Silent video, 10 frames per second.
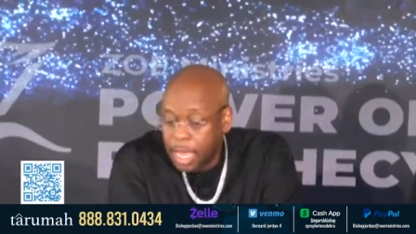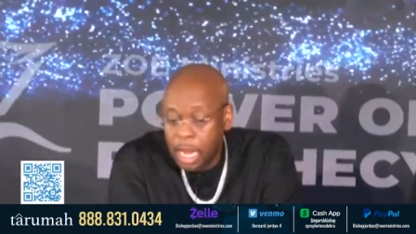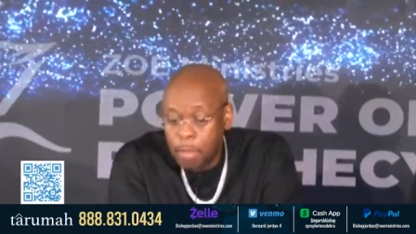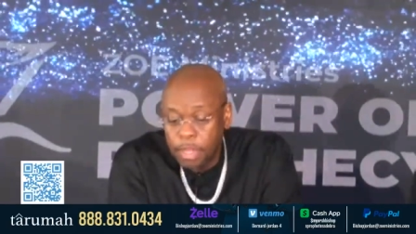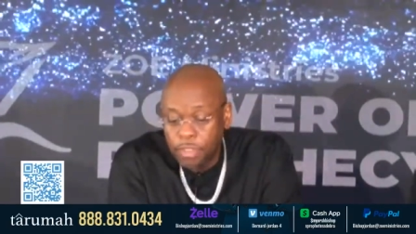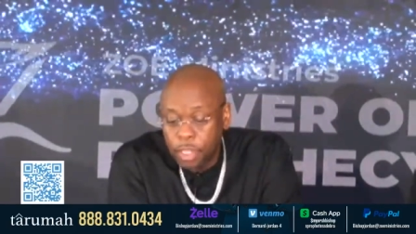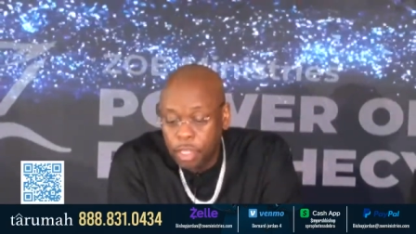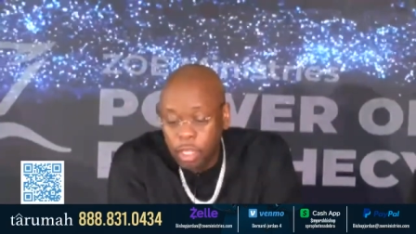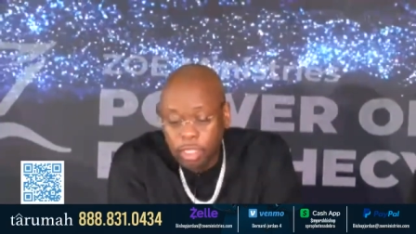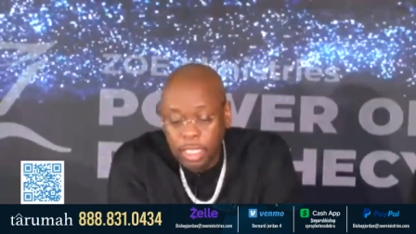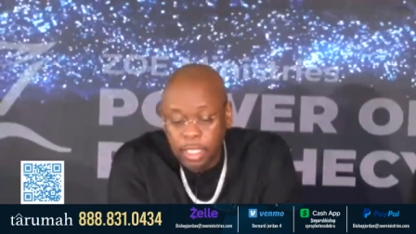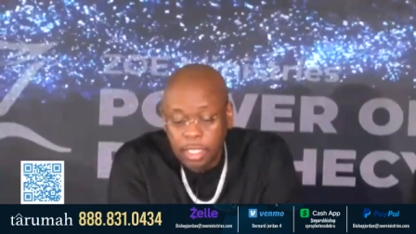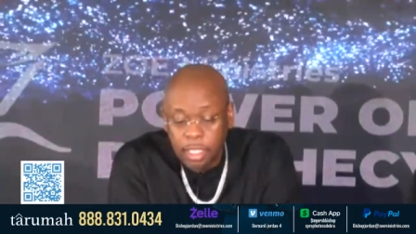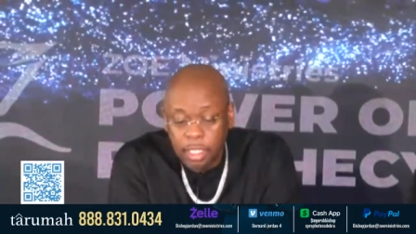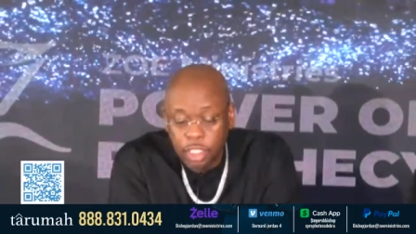And I met the cooks at the
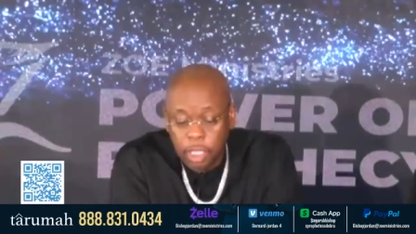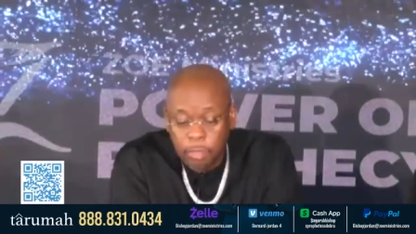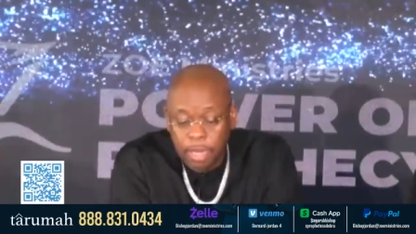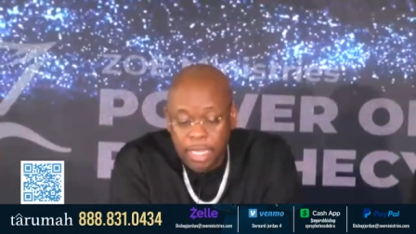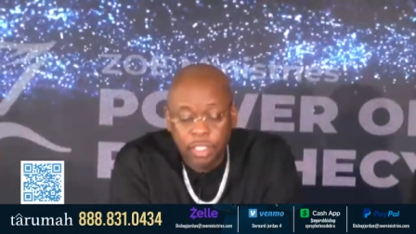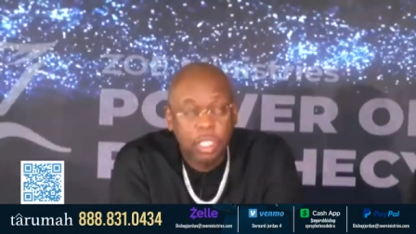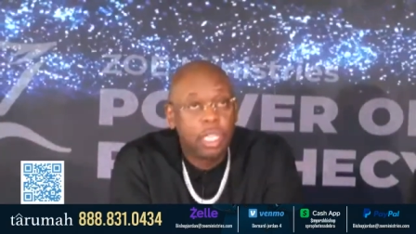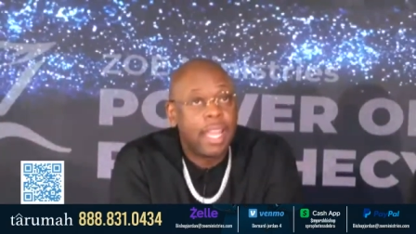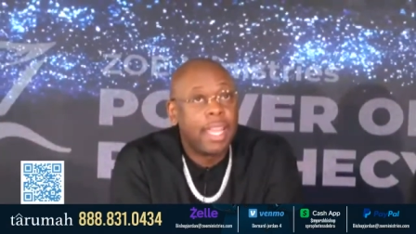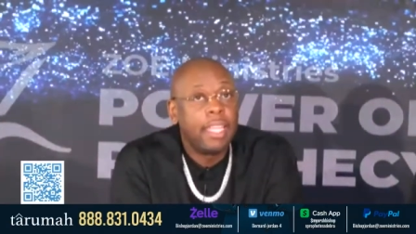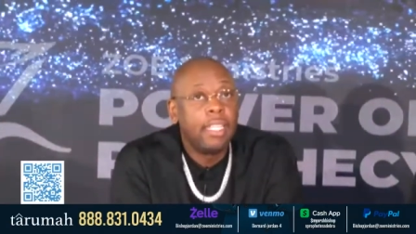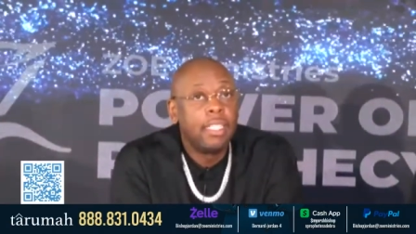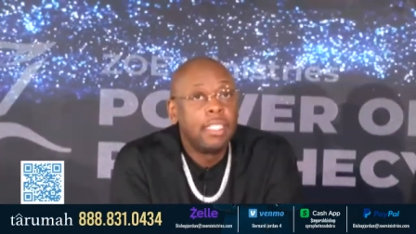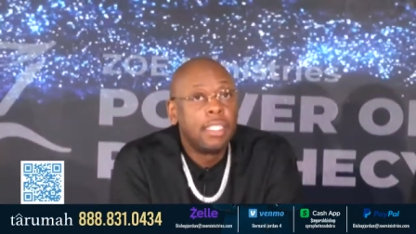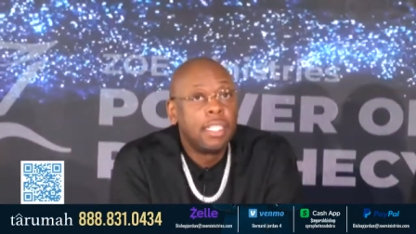dealership yesterday,
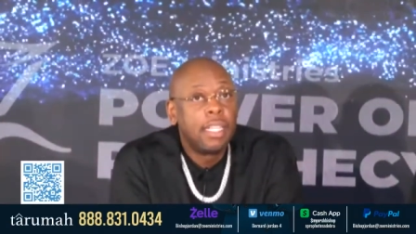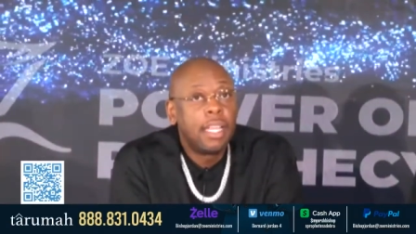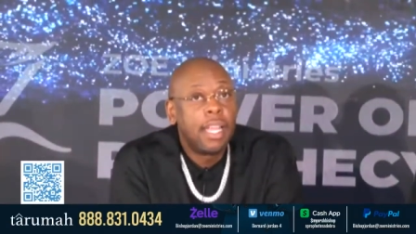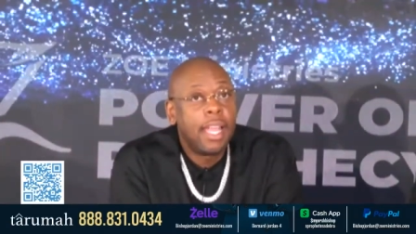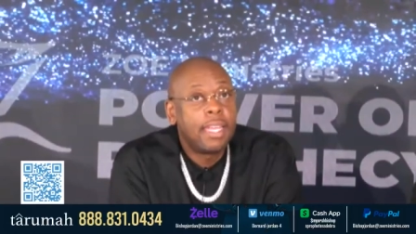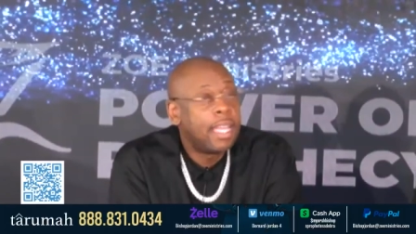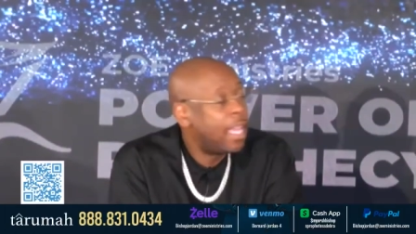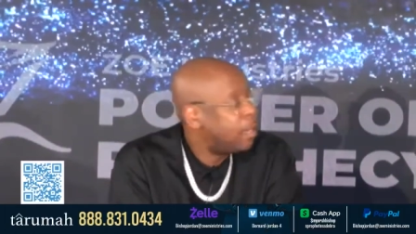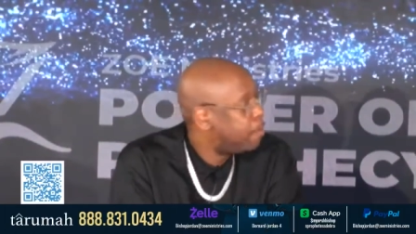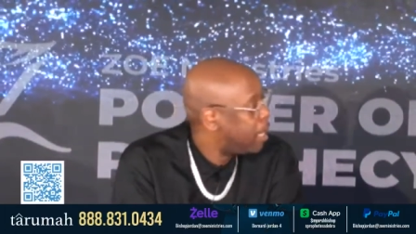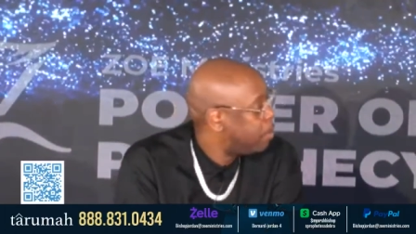and they had